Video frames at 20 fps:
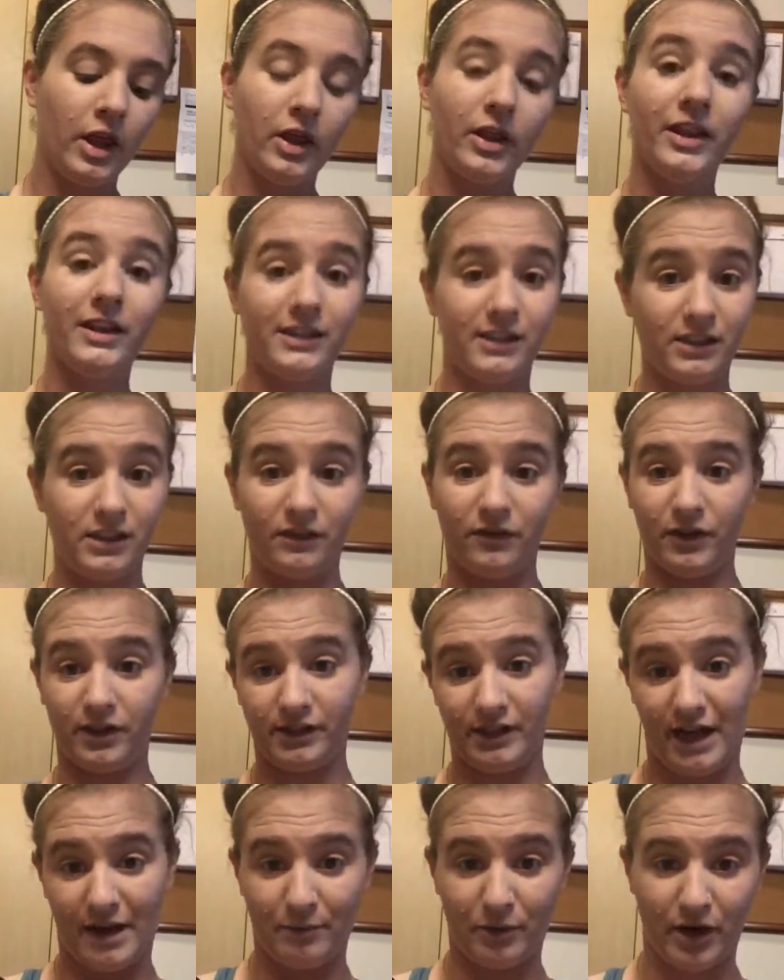this is the first
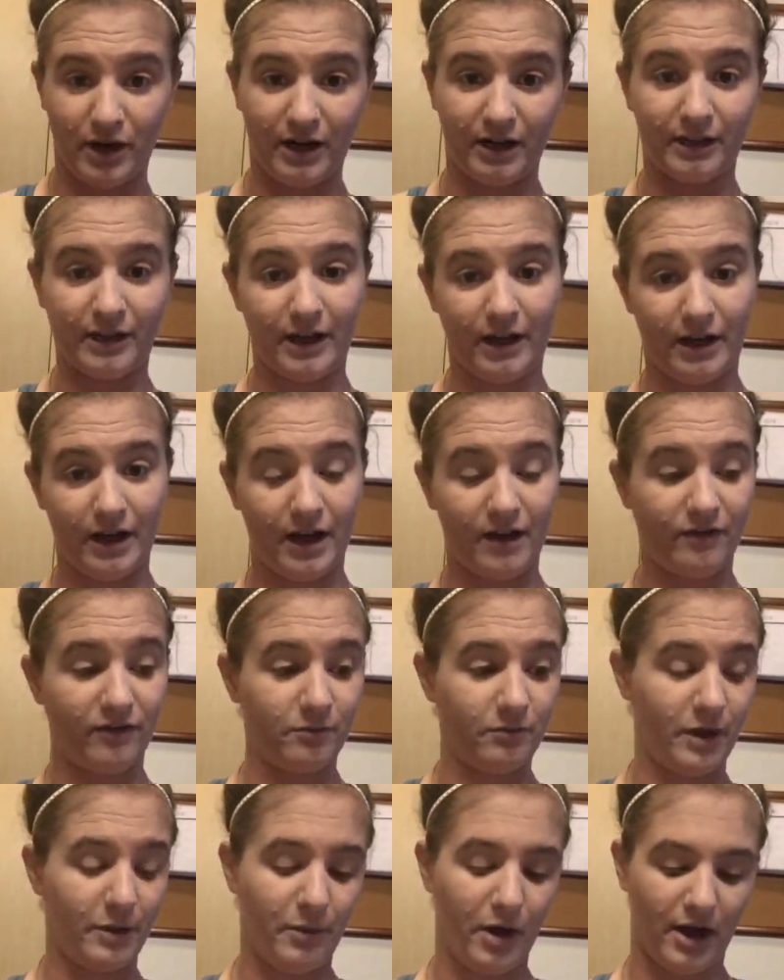eye product that I got from
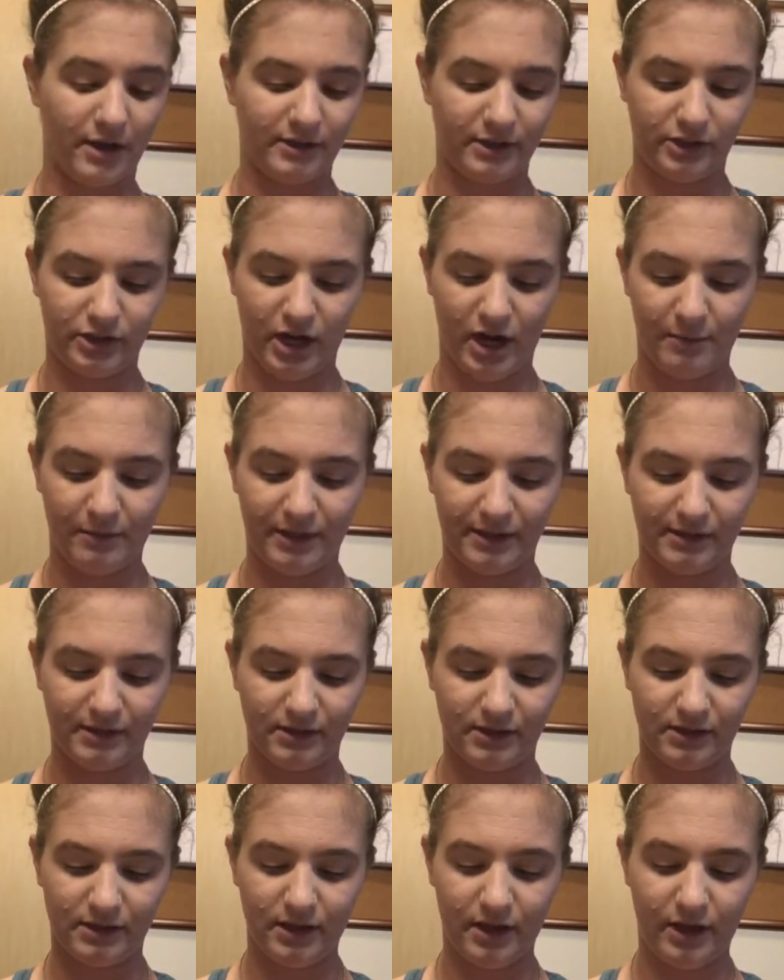my BoxyCharm. This
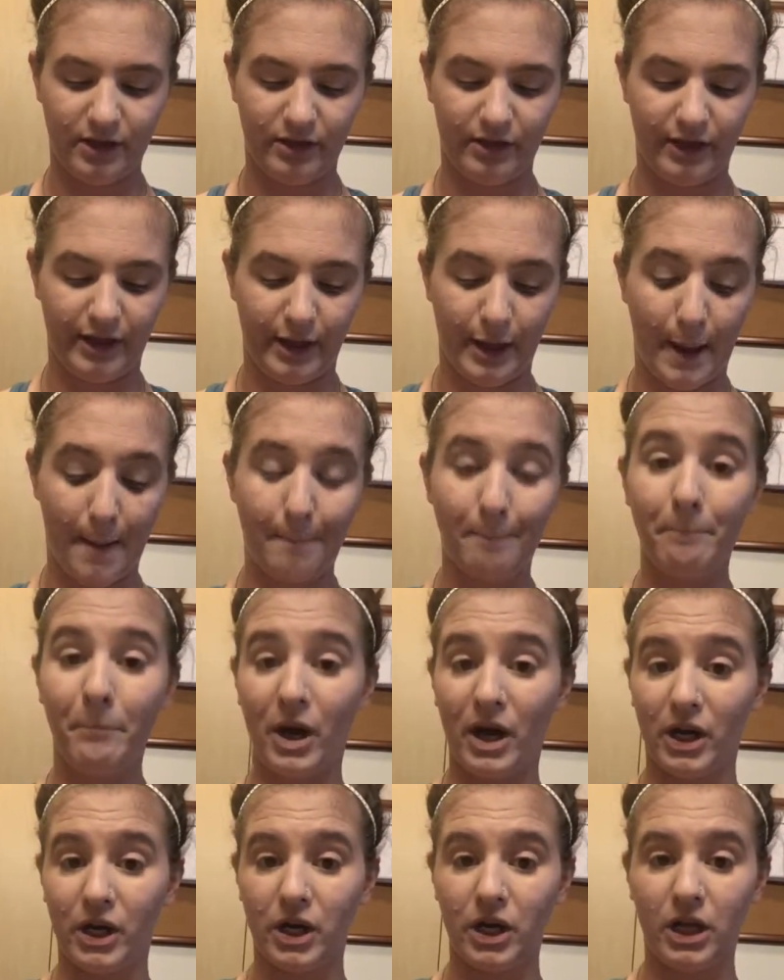is the
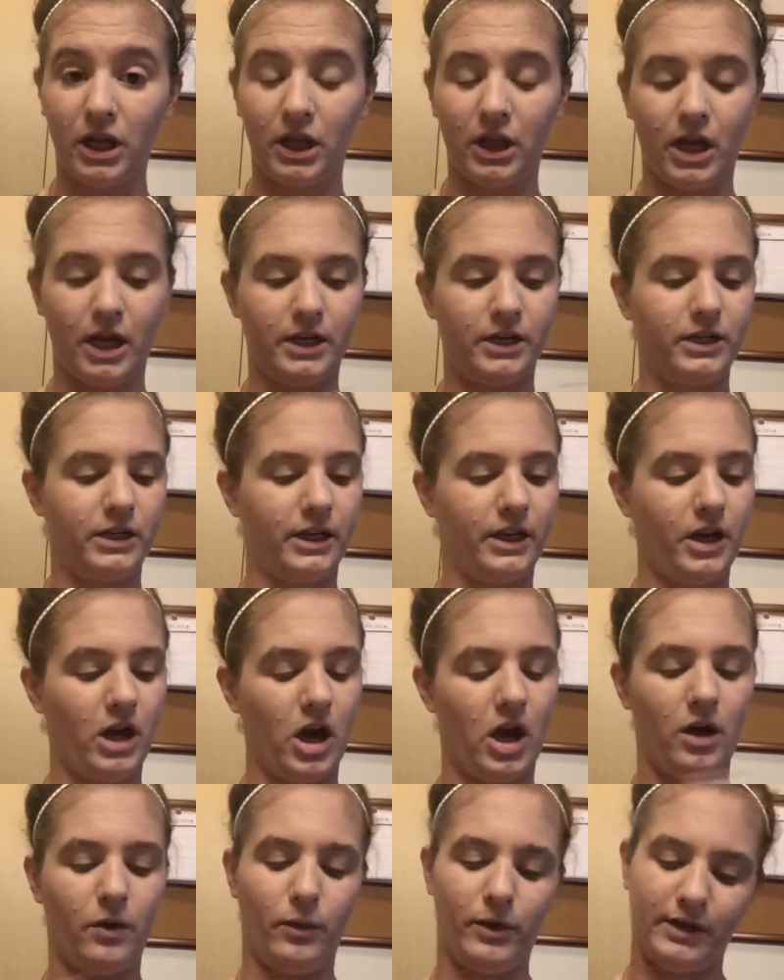Butter London,
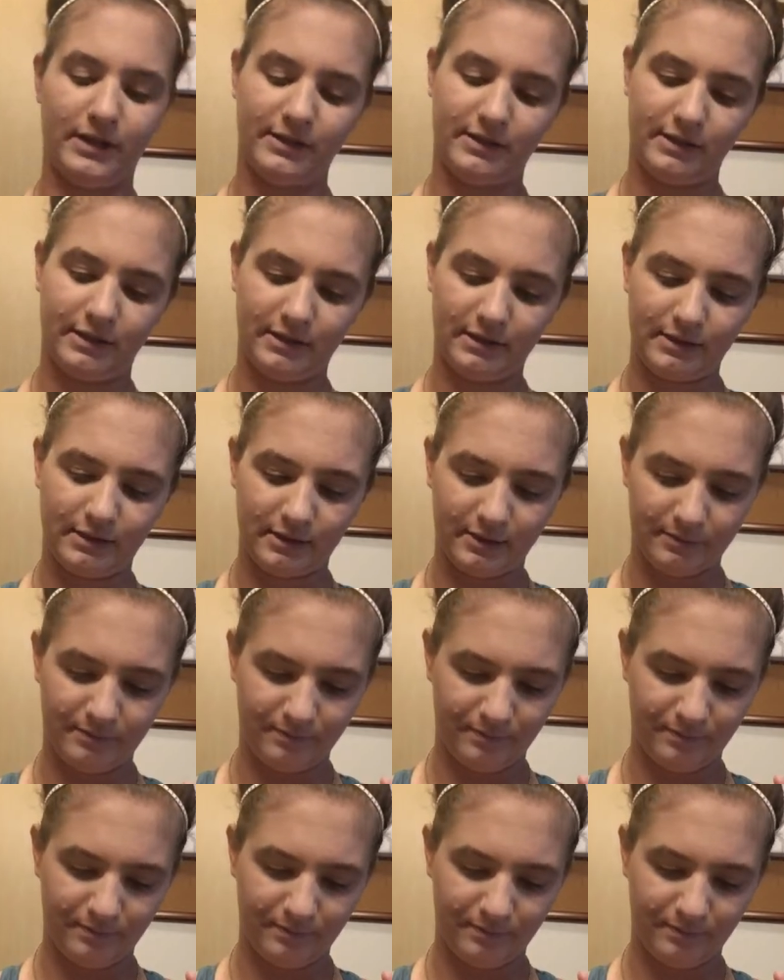what is this?